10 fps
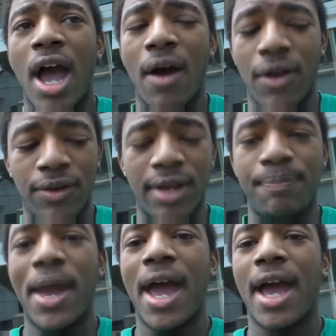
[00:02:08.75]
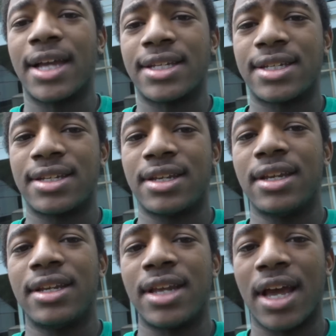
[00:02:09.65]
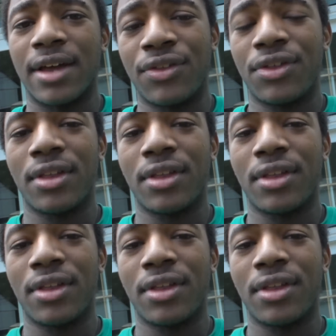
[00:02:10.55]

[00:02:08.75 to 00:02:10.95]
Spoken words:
how you get past death.